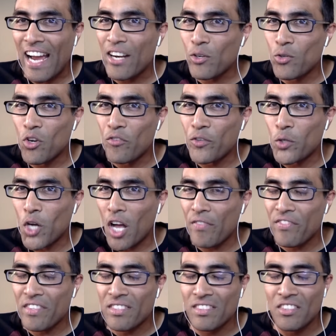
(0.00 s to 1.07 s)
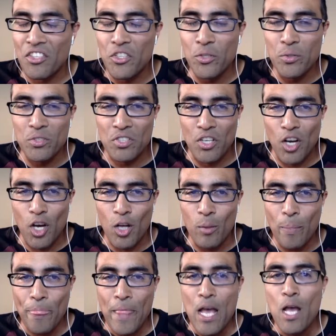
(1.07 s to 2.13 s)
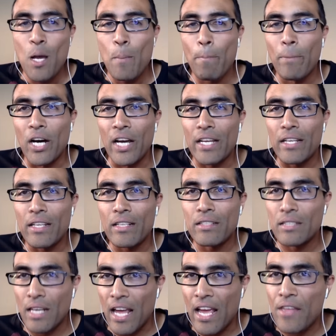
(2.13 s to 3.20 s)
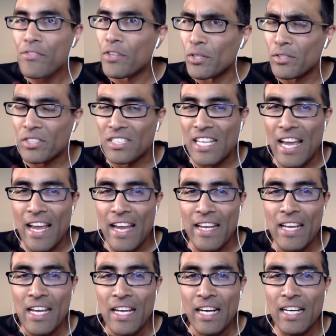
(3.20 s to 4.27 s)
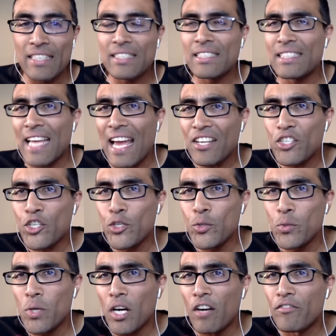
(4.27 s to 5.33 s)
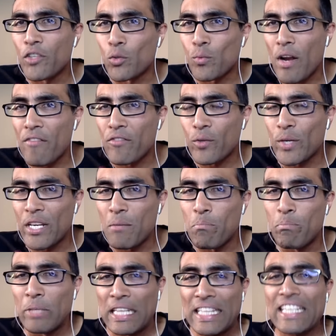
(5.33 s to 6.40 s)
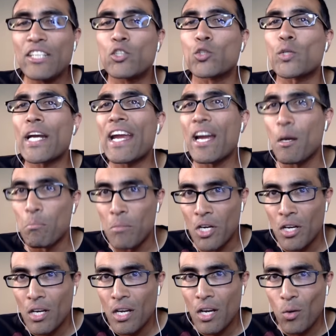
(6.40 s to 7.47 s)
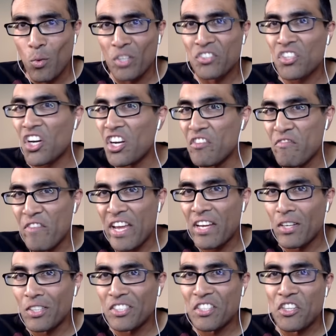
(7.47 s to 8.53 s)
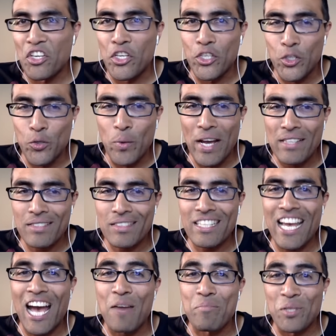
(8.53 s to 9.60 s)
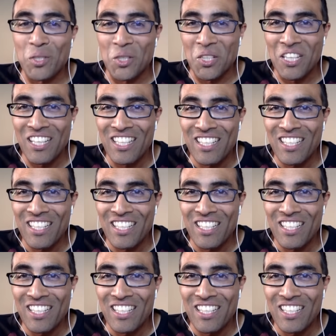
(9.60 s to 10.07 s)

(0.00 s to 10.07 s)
I don't know if you caught this in the news at all, but today, Thursday, a statue of the Reverend Billy Graham was unveiled in the U.S. Capitol.